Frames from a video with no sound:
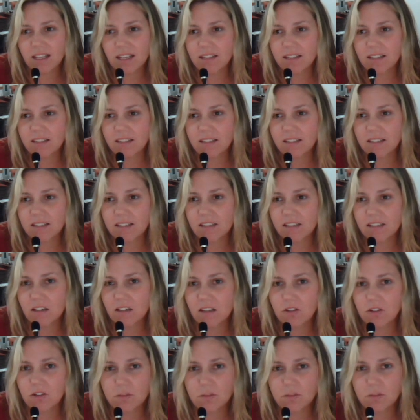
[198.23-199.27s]

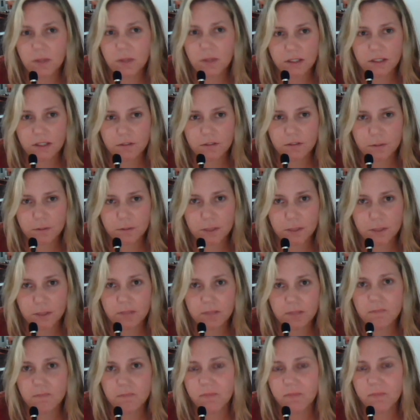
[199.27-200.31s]
is a good place for
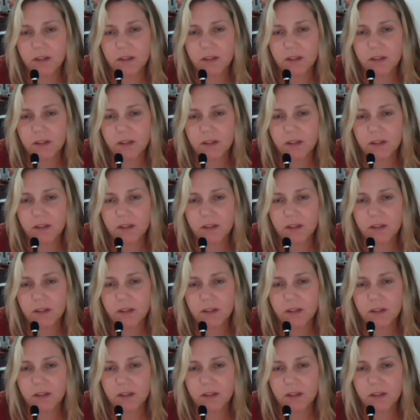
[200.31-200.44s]
me.